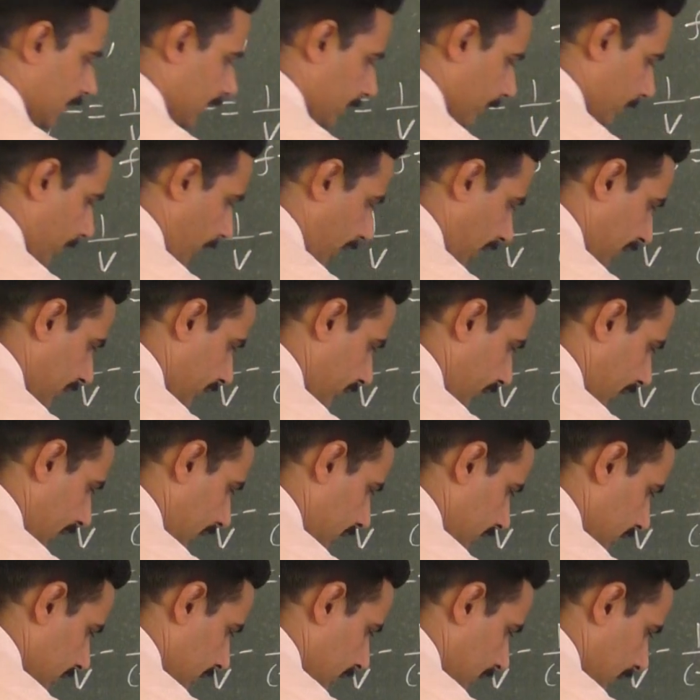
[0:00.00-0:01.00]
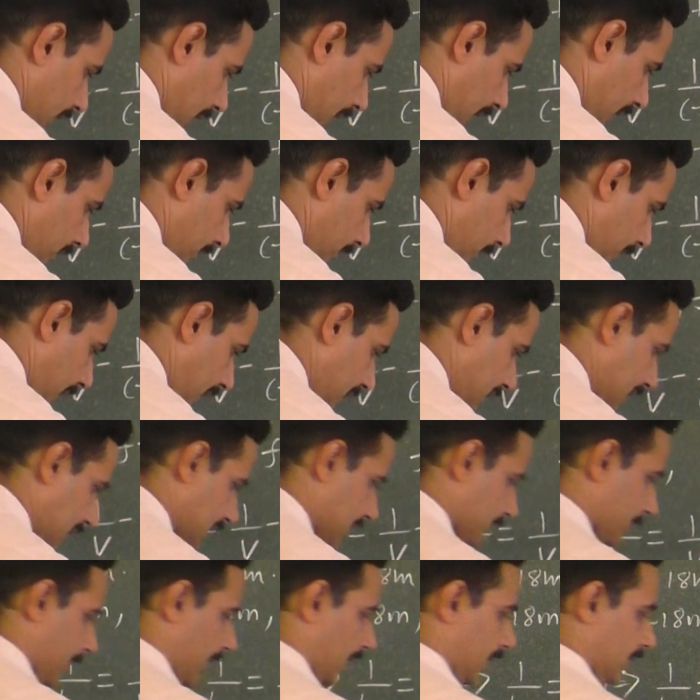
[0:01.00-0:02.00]
0.5 and
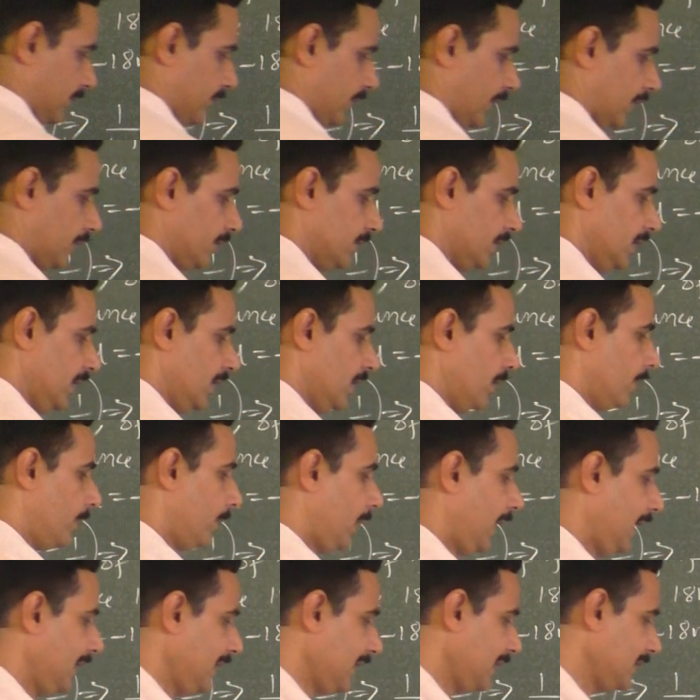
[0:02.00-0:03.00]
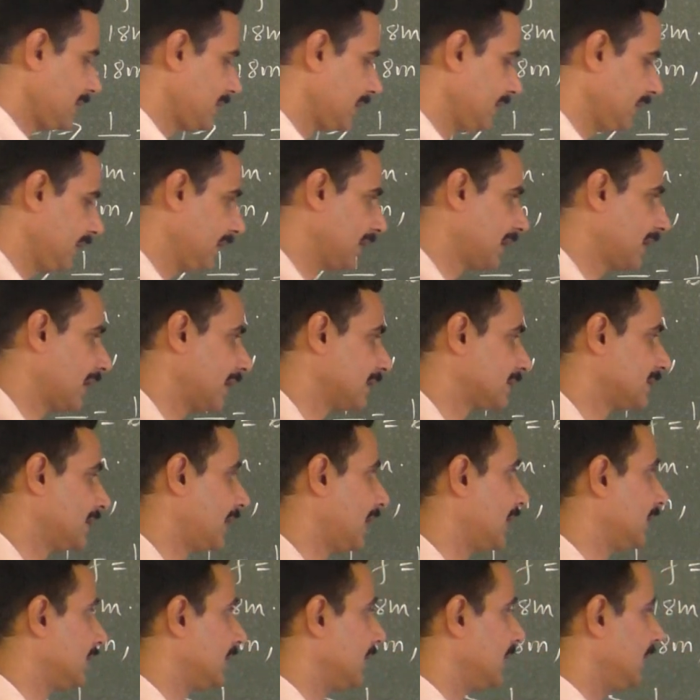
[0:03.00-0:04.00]
minus 0.5? Minus indicates
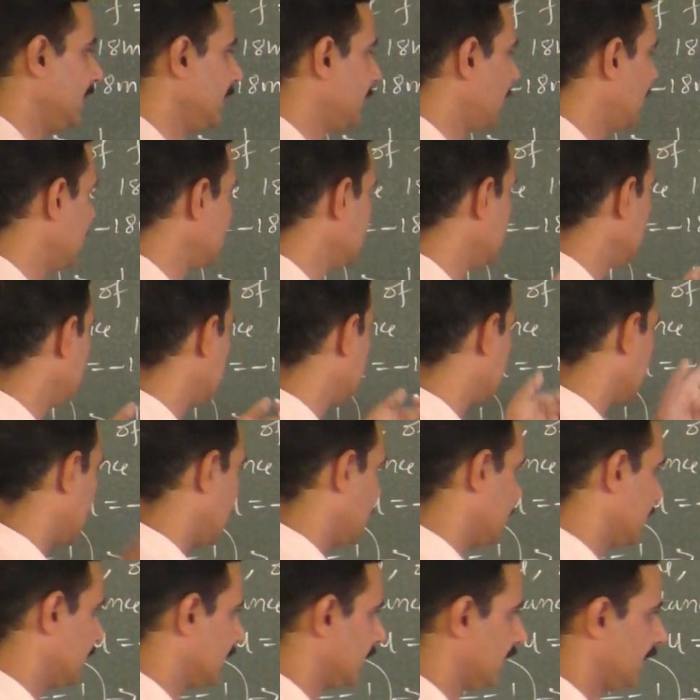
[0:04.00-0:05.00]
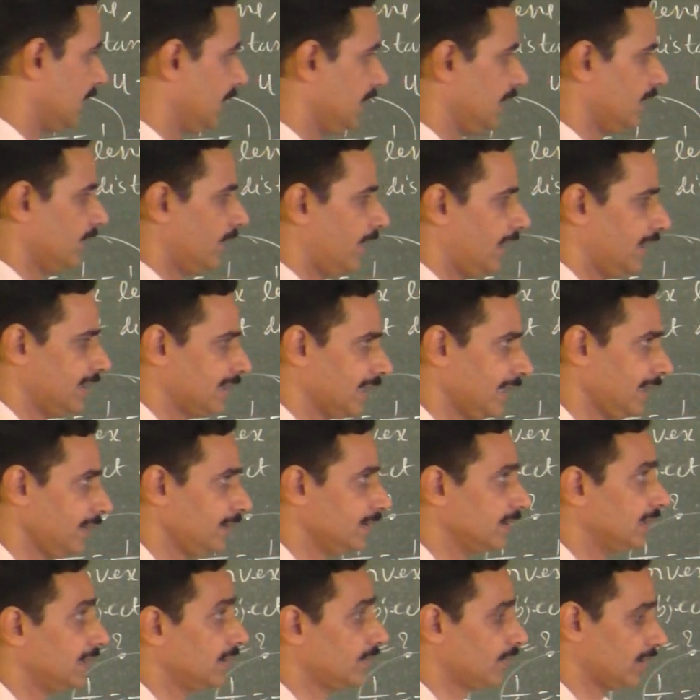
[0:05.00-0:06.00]
that image is
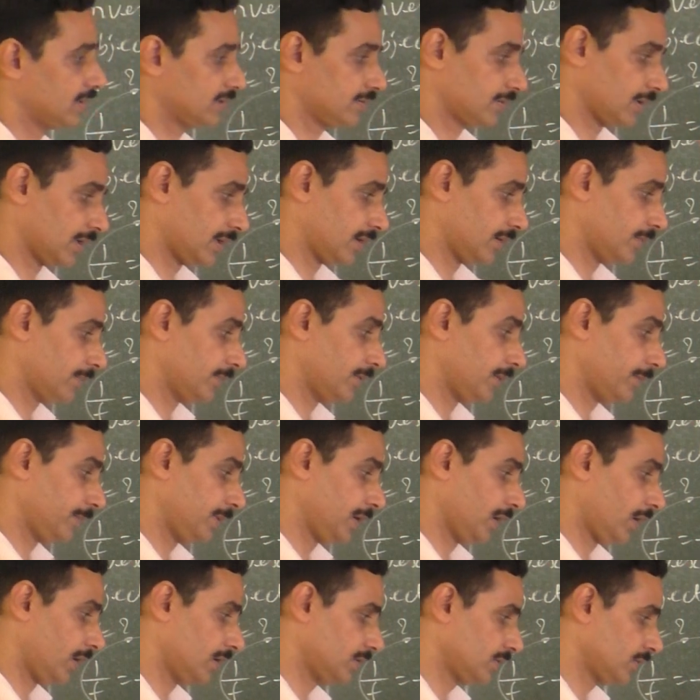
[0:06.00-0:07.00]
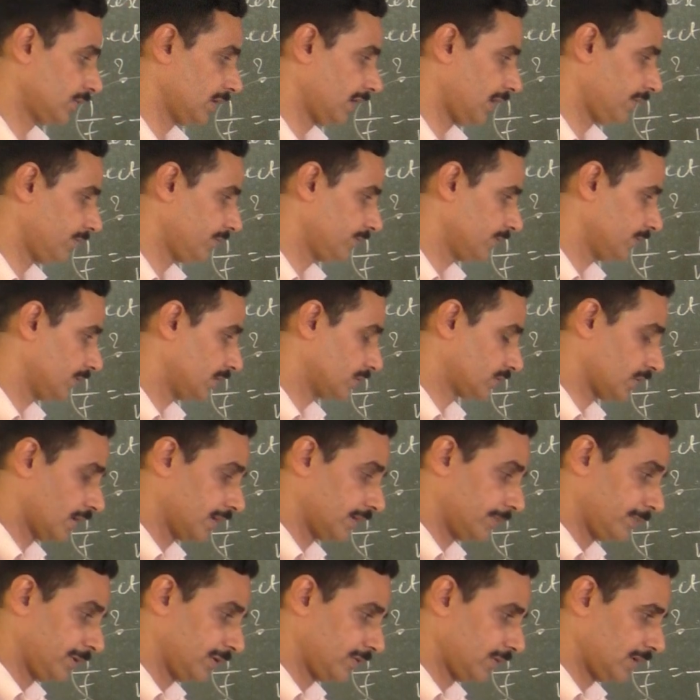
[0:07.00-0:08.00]
inverted. It was beyond 2F,
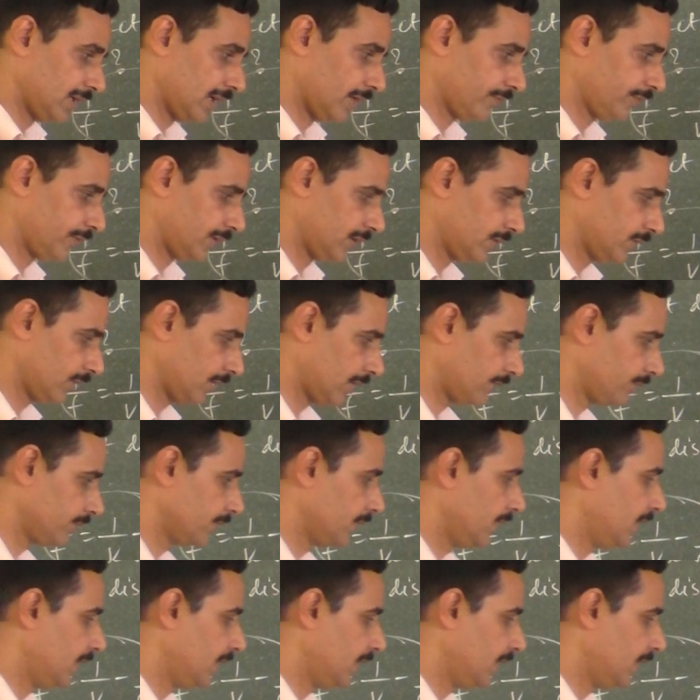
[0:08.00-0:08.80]
sorry, between F and 2F,